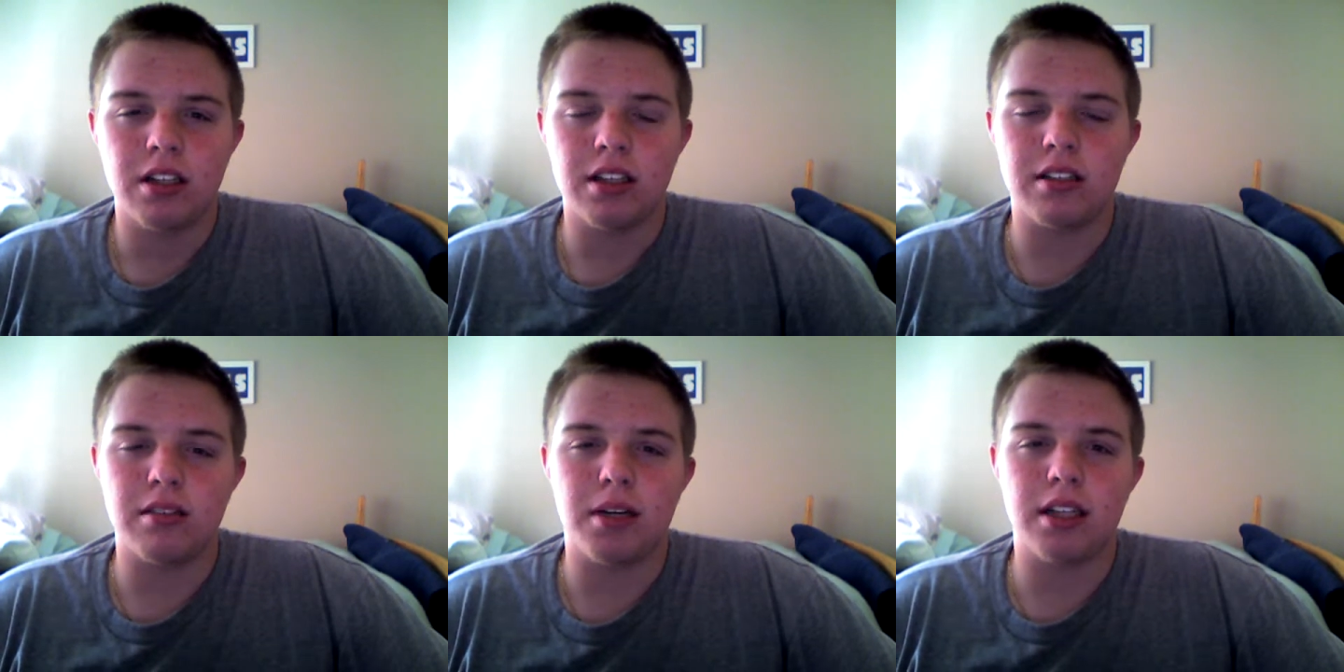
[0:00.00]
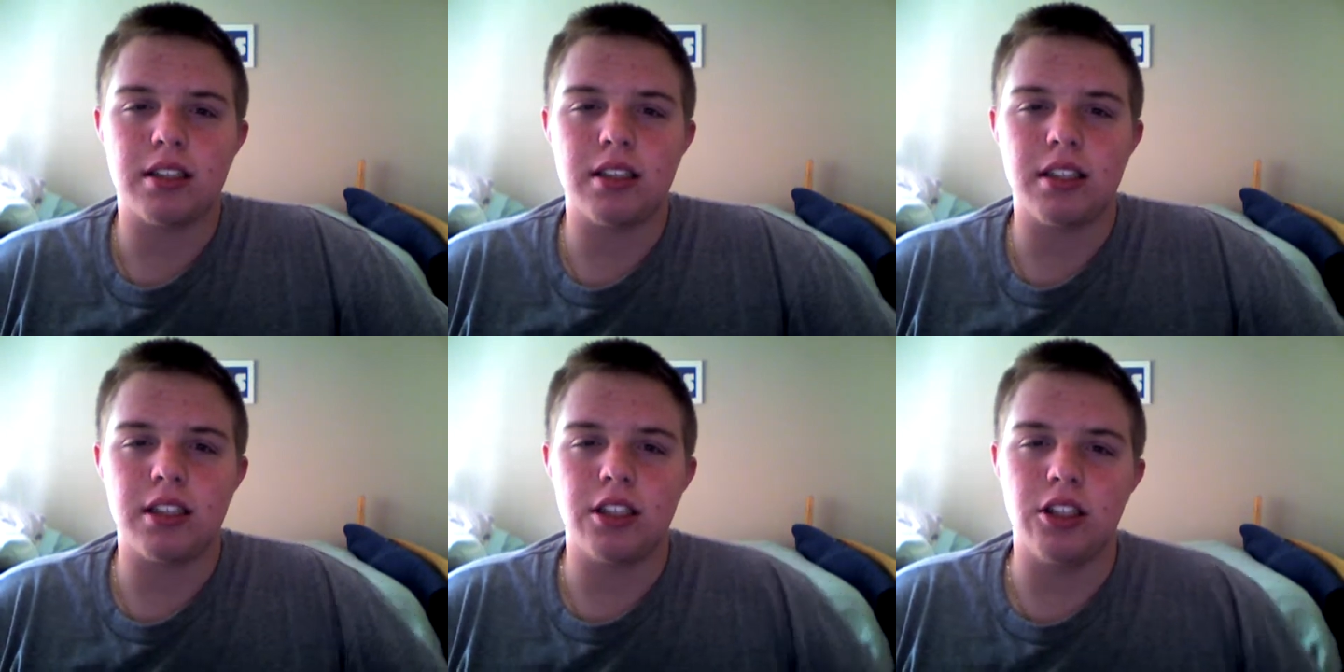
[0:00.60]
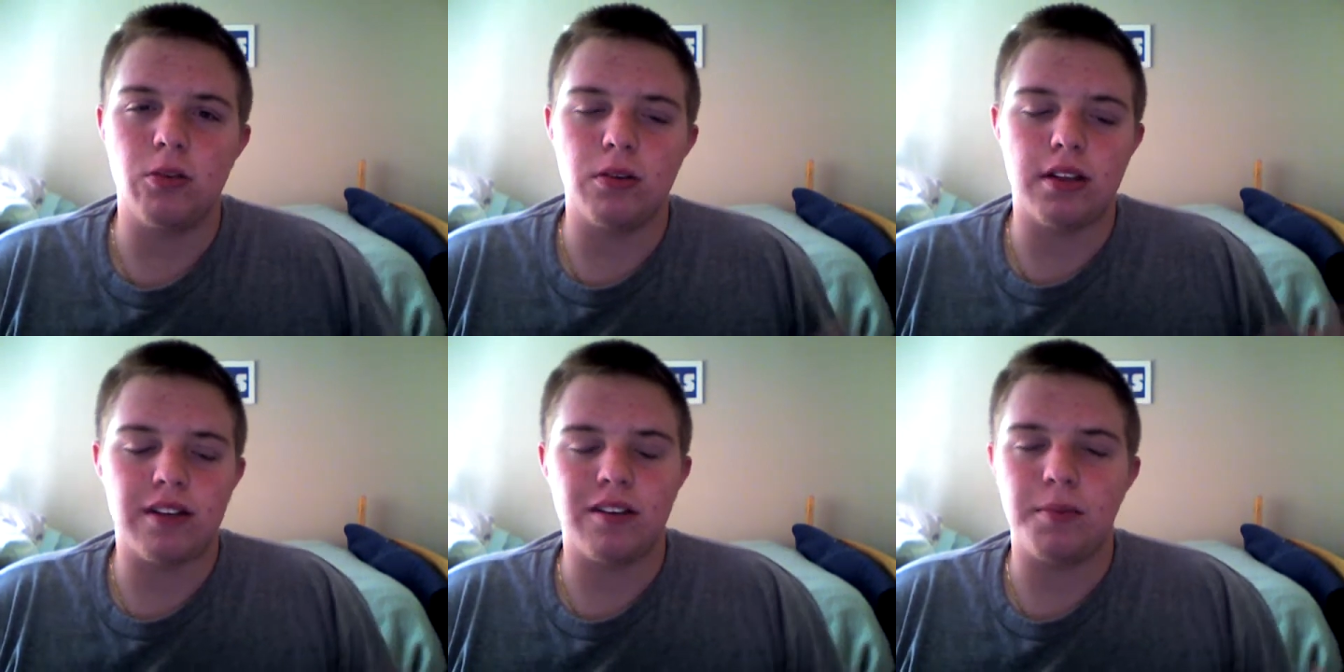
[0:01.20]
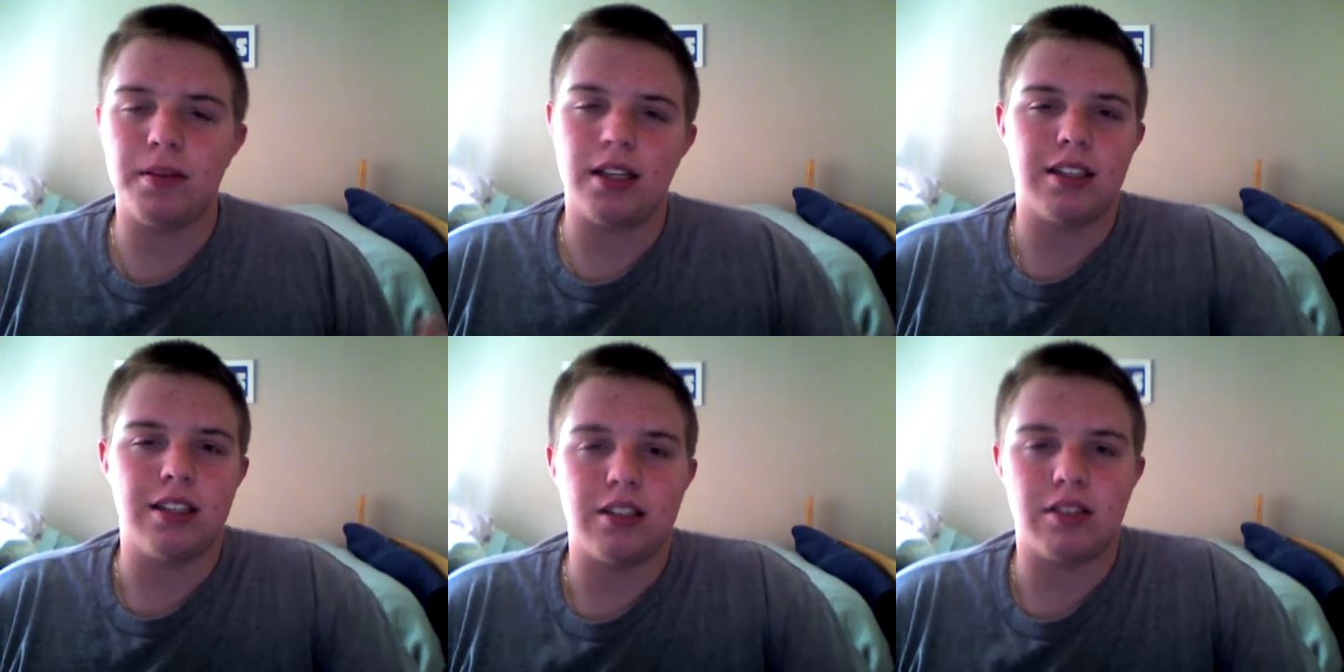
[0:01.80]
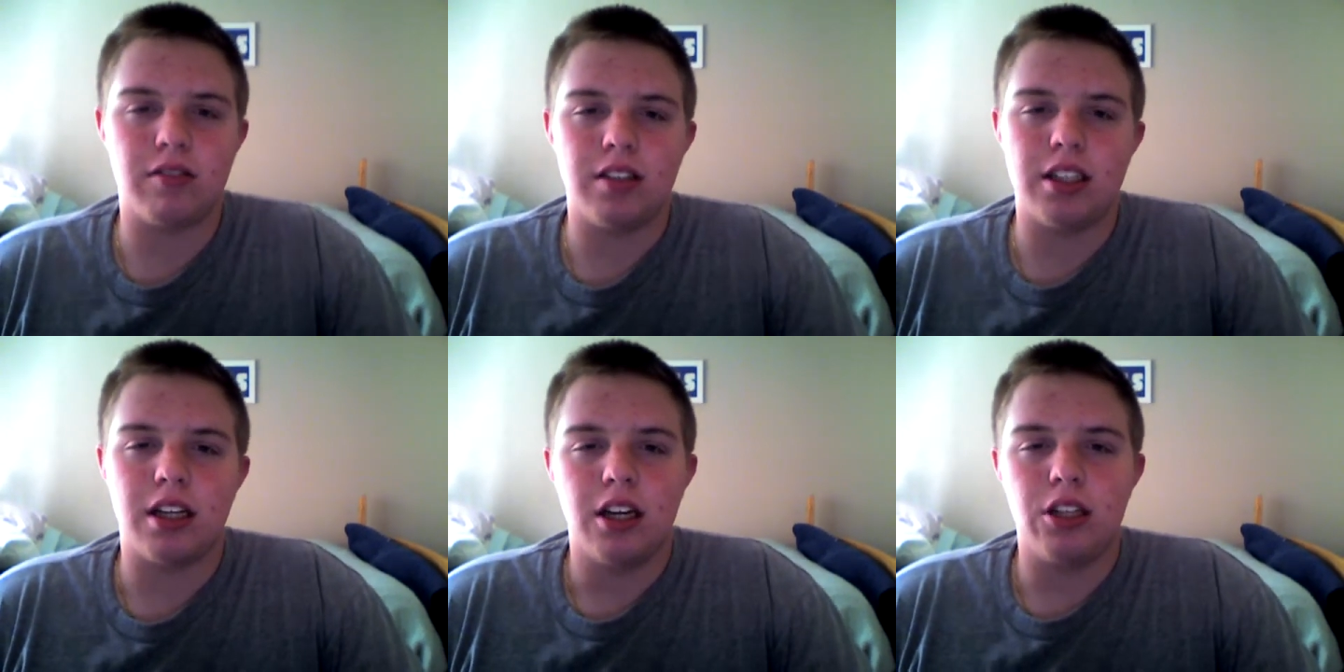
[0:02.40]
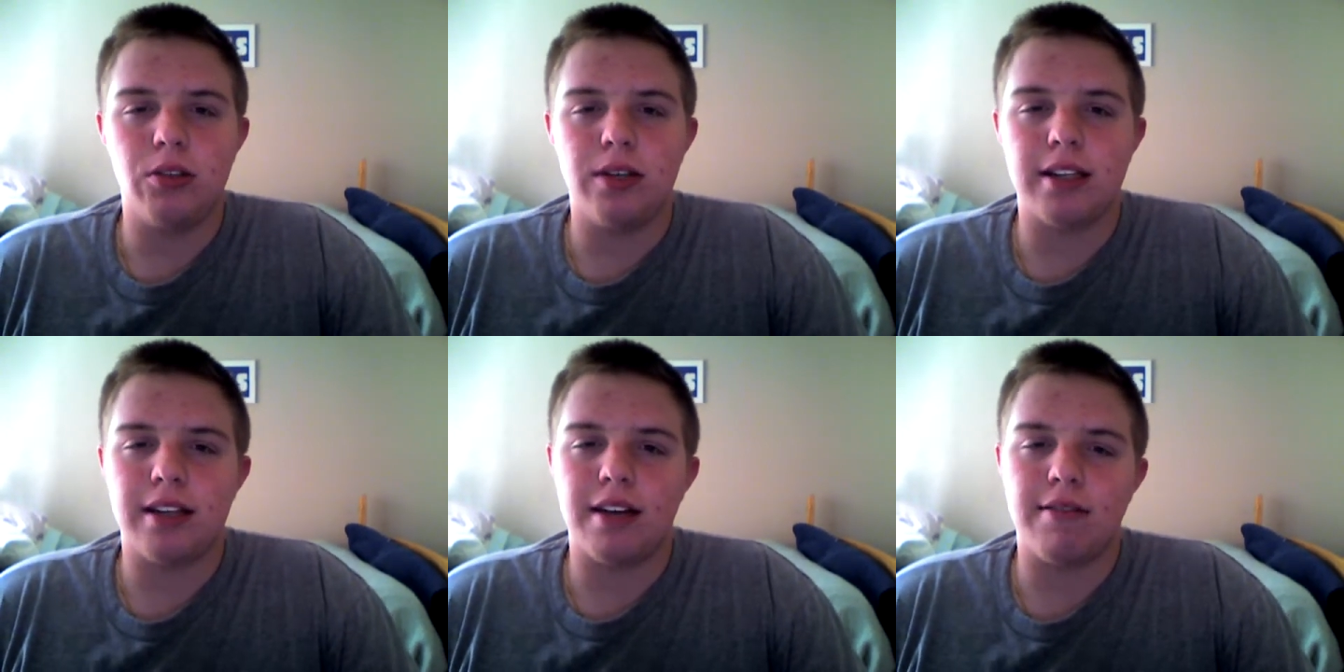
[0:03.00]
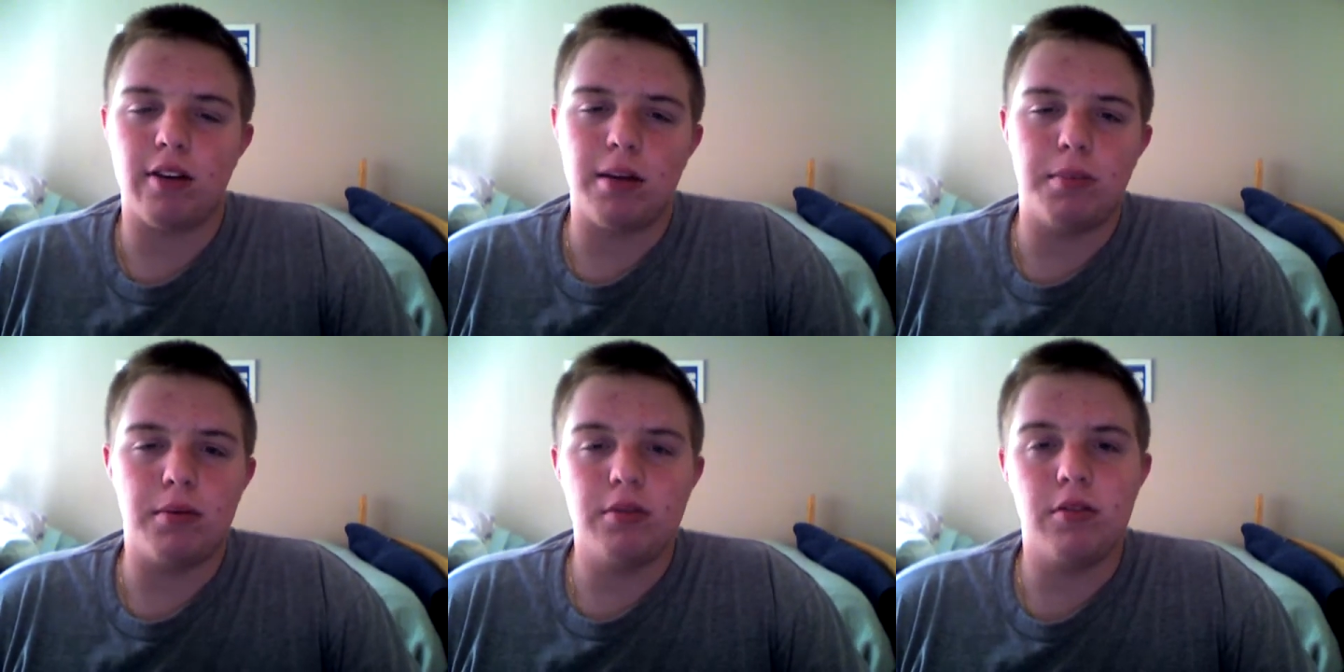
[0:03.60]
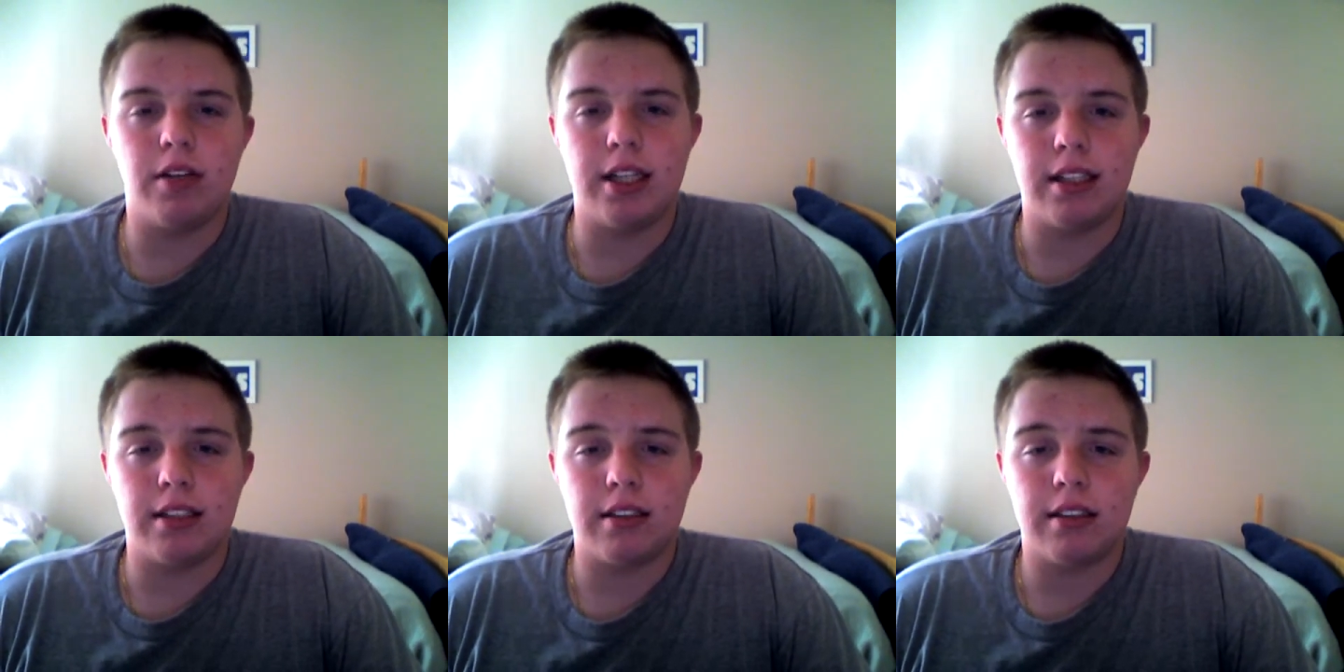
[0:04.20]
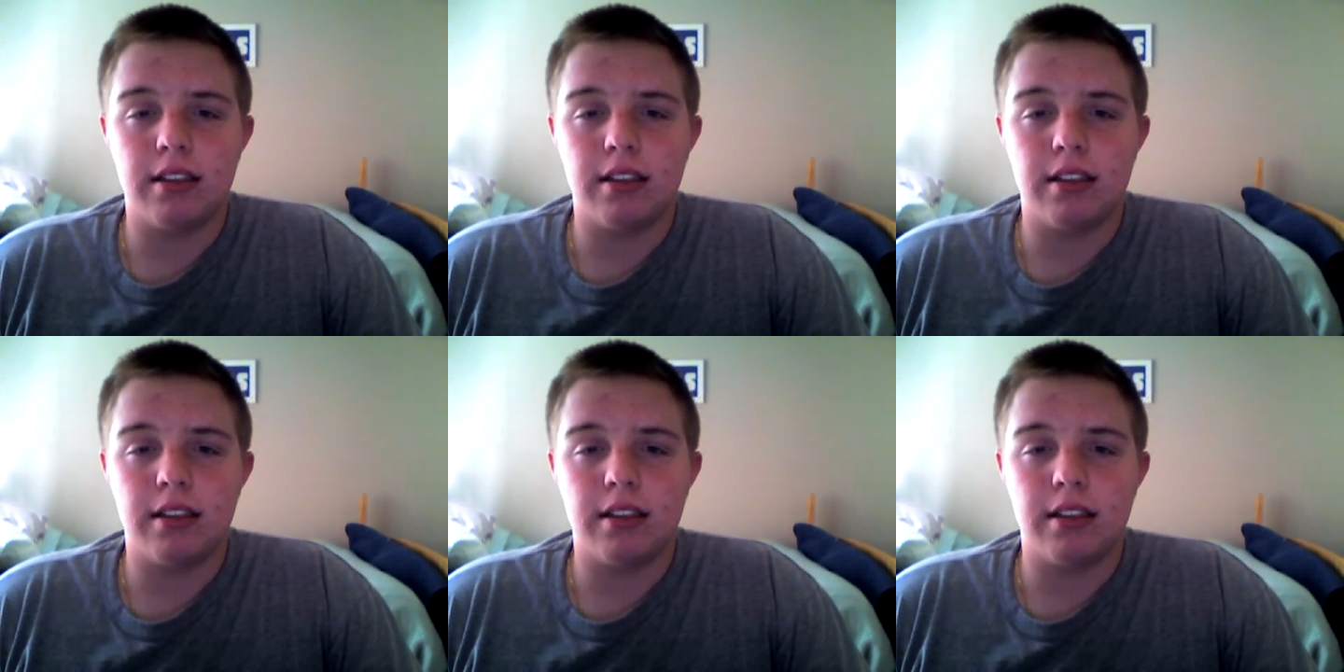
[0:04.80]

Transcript: this unboxing, you know, with every PlayStation 3, you get that free Blu-ray disc